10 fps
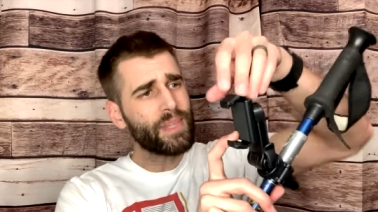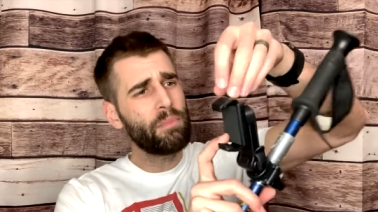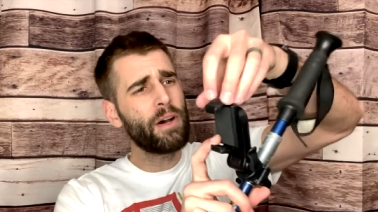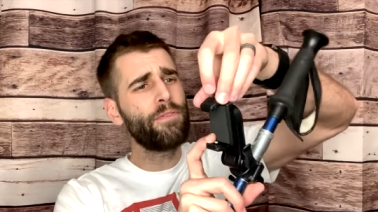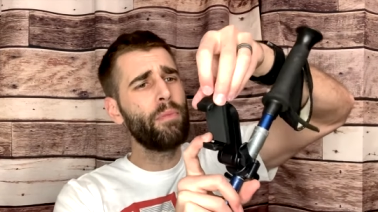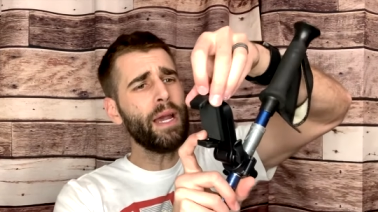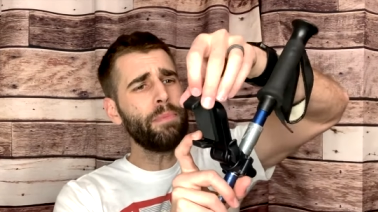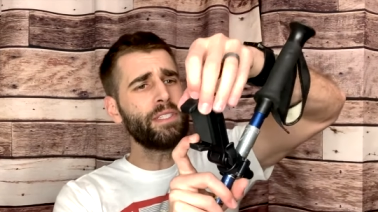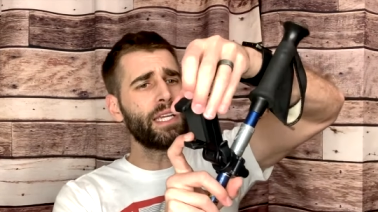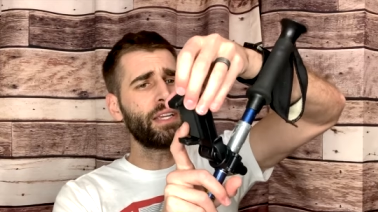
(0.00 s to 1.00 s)
But for my
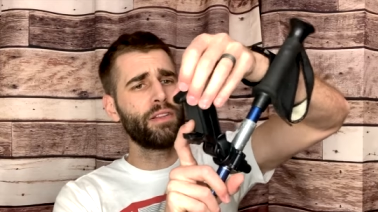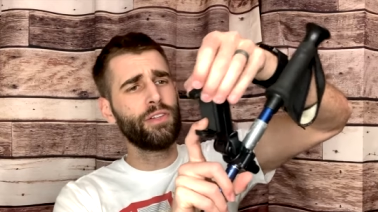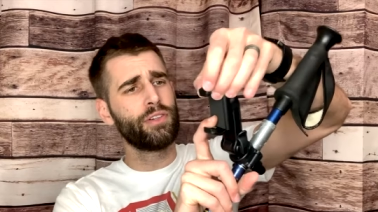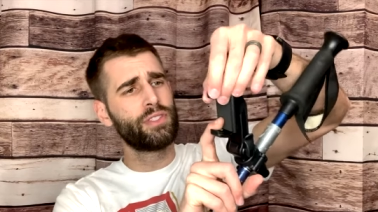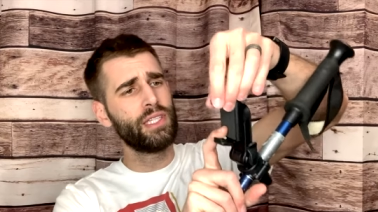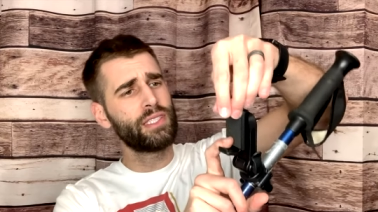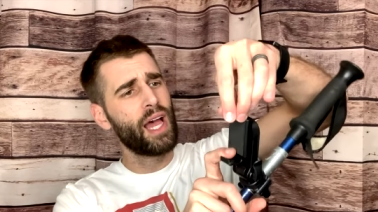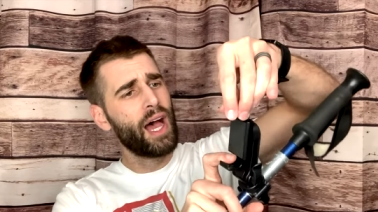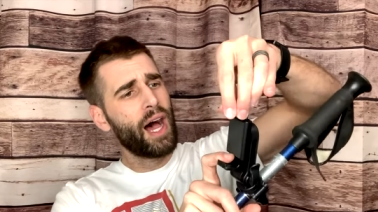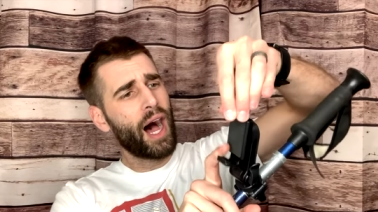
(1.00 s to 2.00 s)
particular uses,
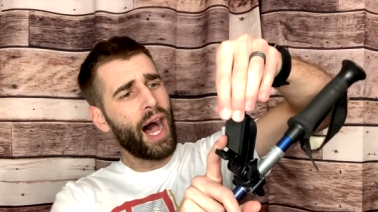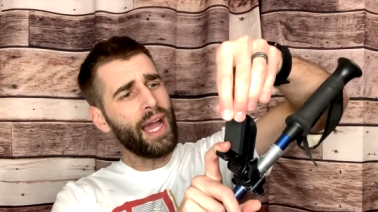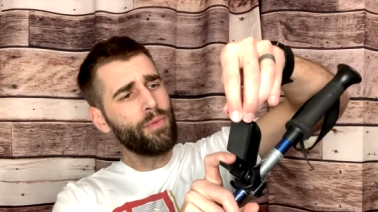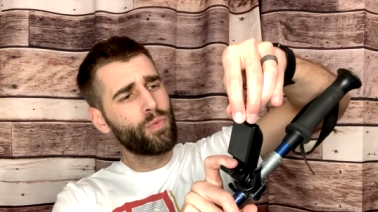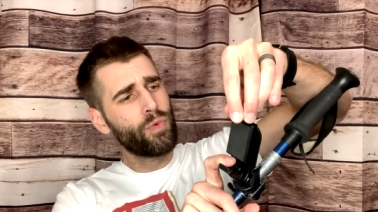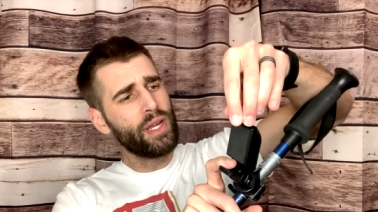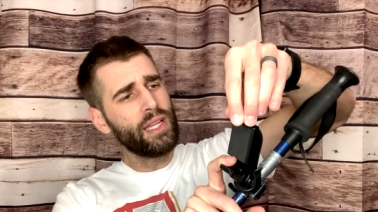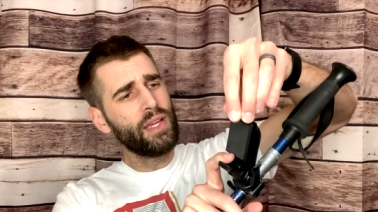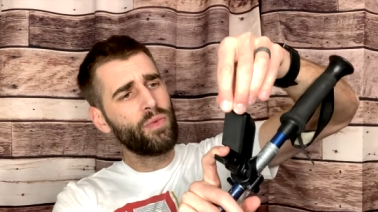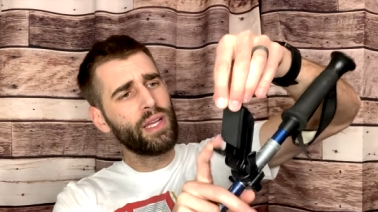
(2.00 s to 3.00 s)
I
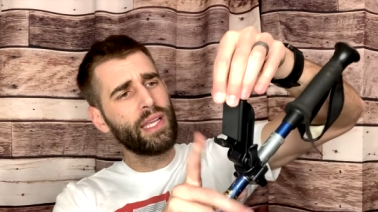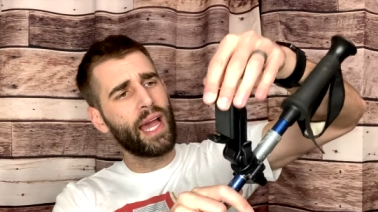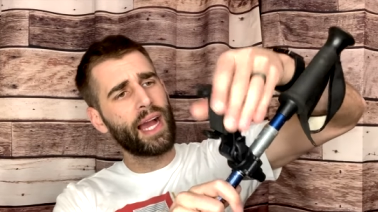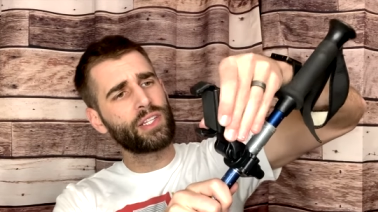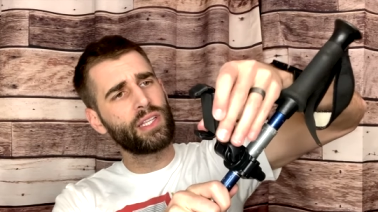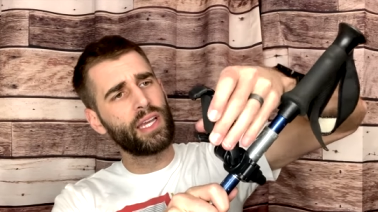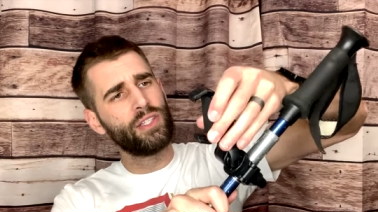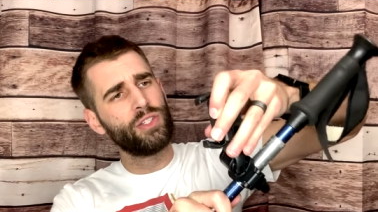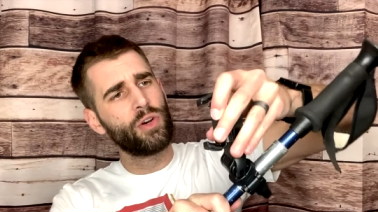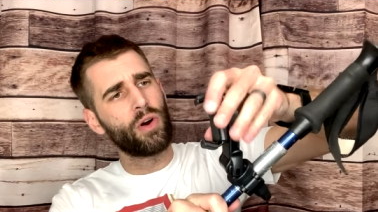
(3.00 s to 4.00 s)
really, really actually
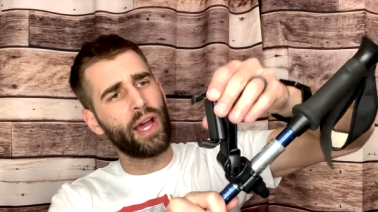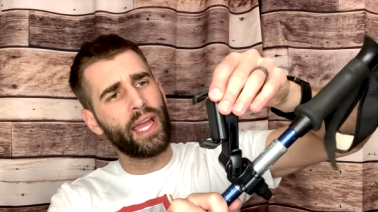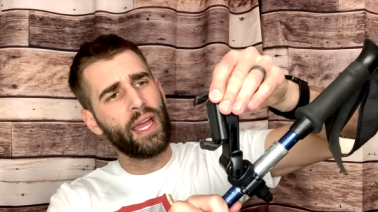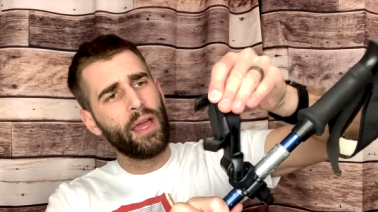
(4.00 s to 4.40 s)
enjoy